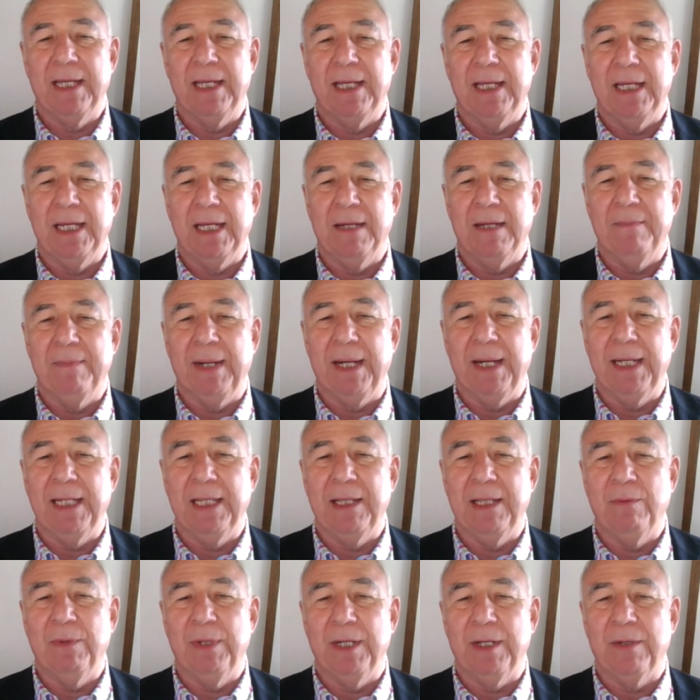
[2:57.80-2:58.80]
Combining
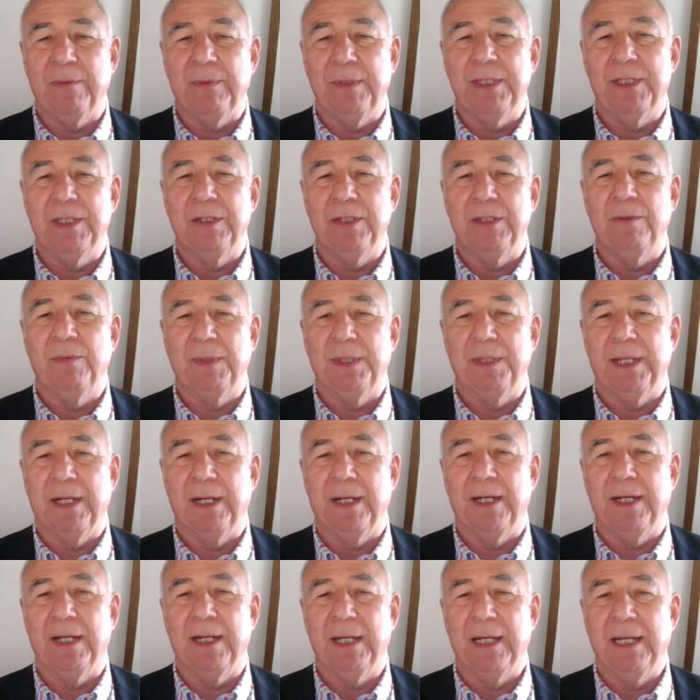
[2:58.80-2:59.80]
the work we do with
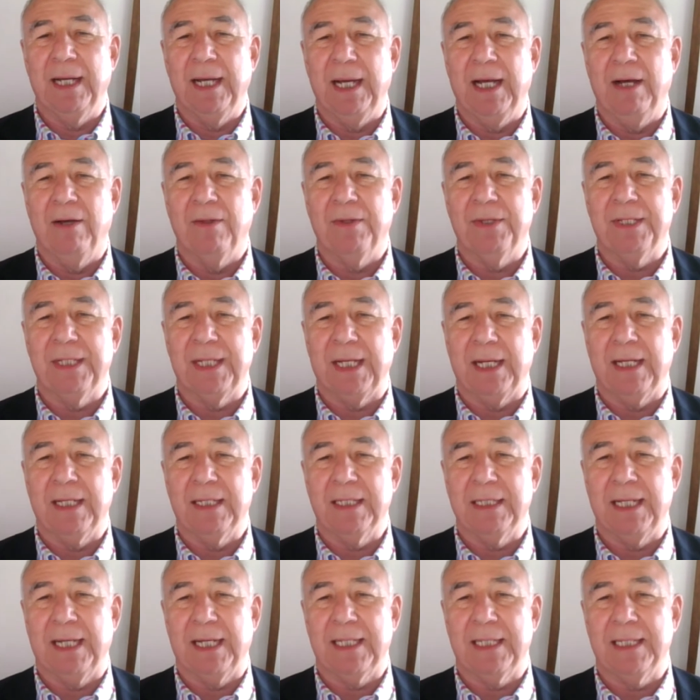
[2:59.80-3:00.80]
our health
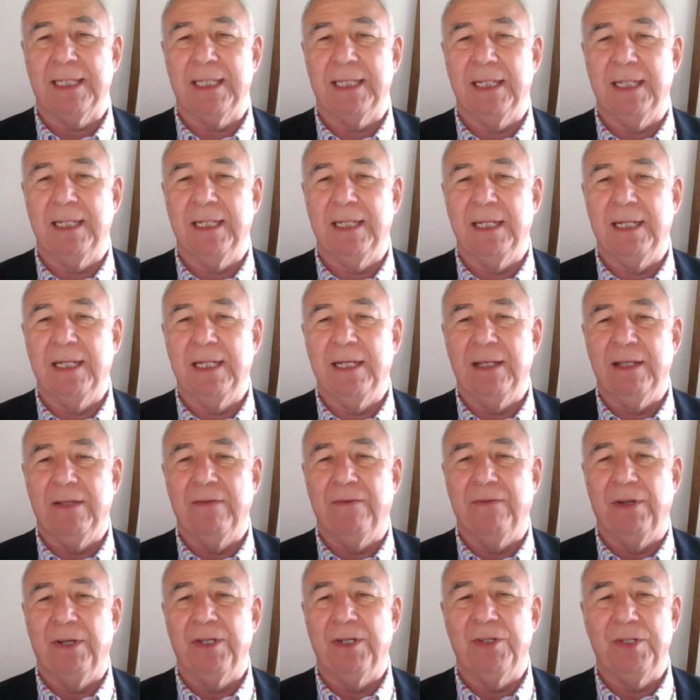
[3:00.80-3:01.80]
sector, the
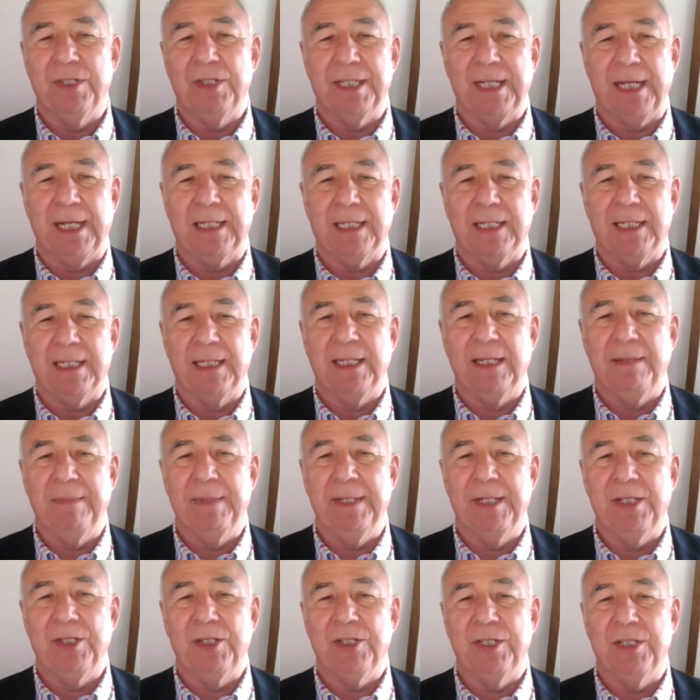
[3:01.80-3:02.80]
voluntary sector and the
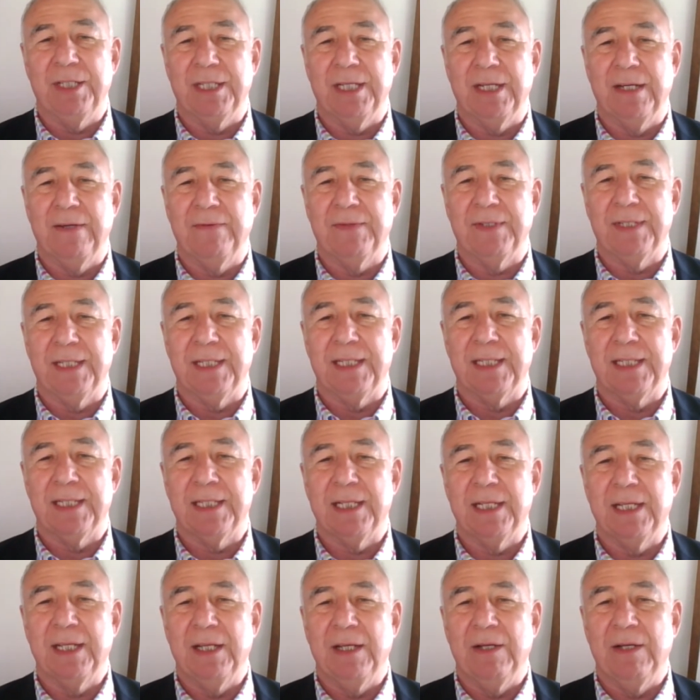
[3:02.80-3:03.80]
emergency services,
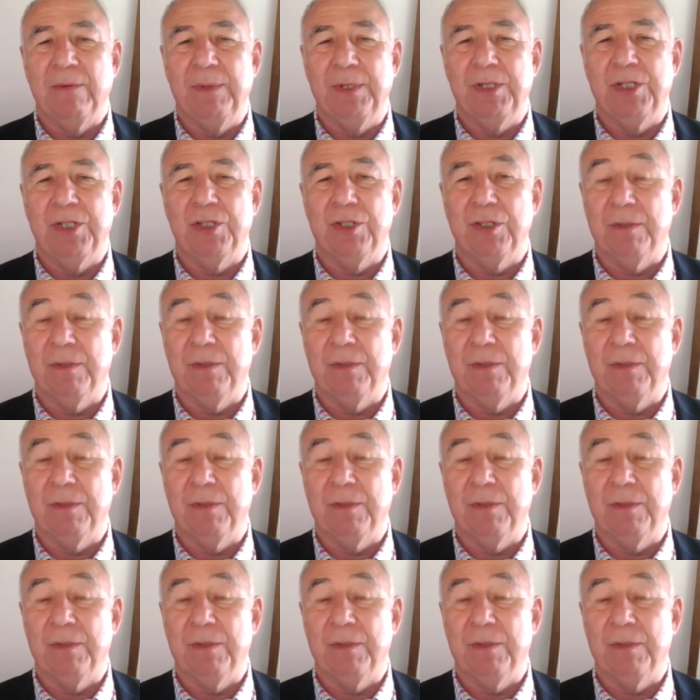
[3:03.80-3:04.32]
we should